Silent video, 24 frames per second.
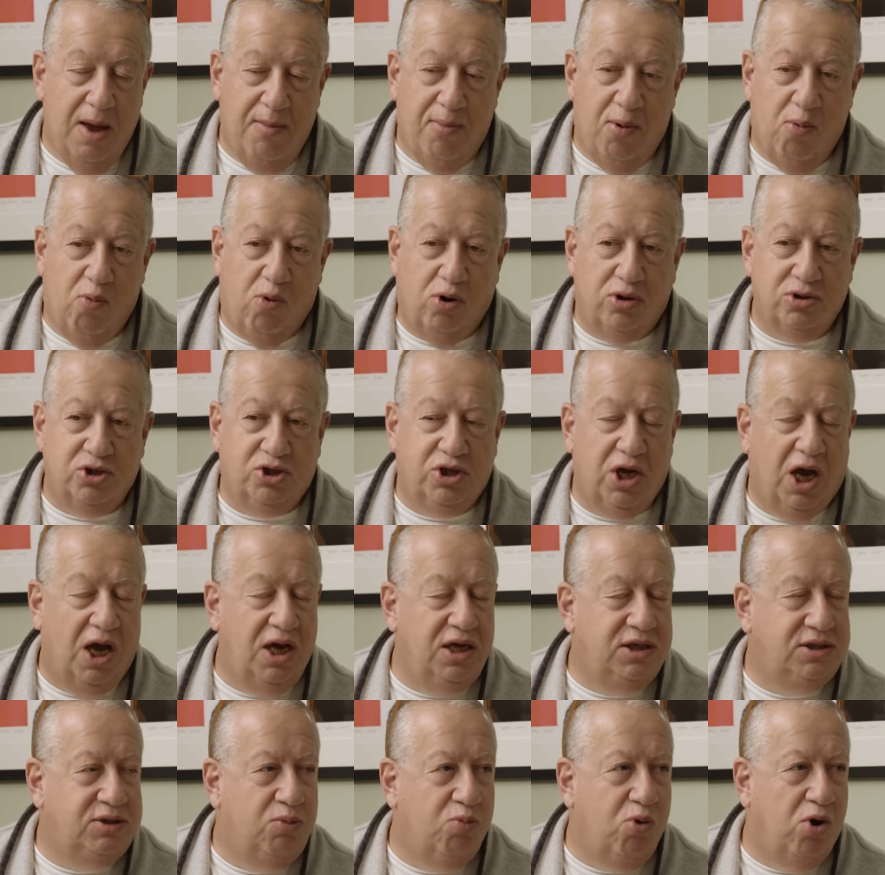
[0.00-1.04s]
but what
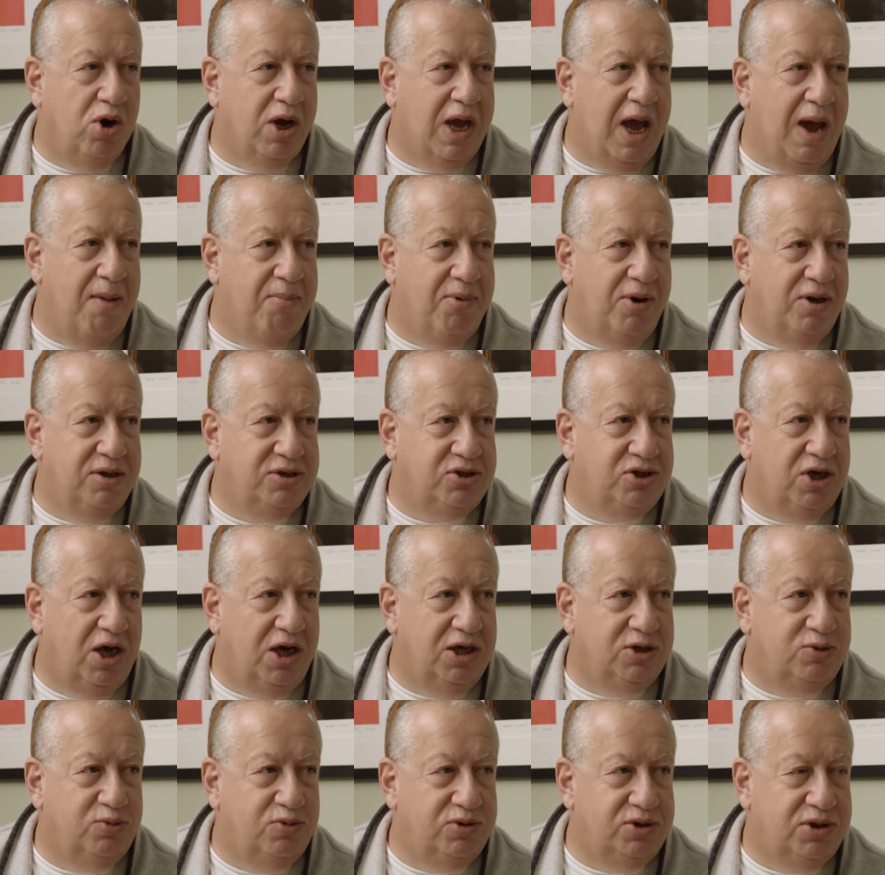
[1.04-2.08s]
cabinet
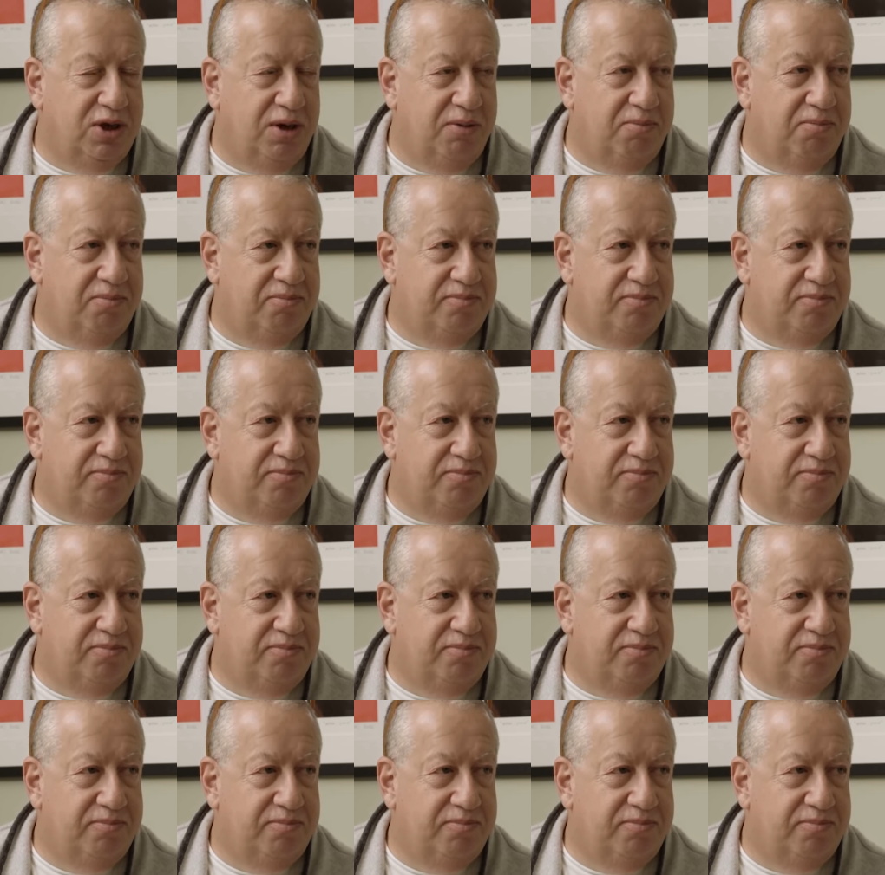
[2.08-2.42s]
size was it?